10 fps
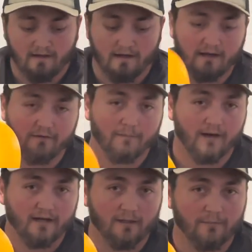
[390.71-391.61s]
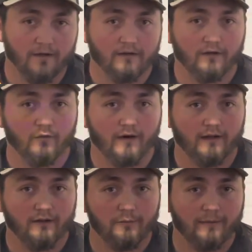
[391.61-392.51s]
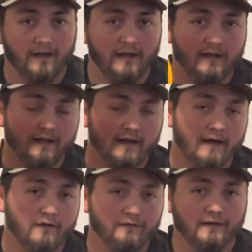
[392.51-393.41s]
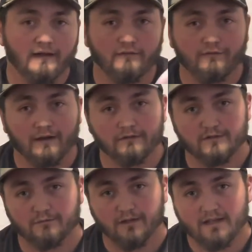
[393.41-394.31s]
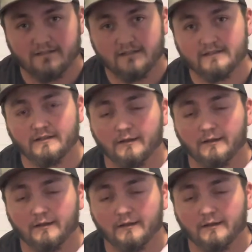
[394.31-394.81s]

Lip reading: I have a Mockingbird and a Guadalupe in Alpha and Founders plastics.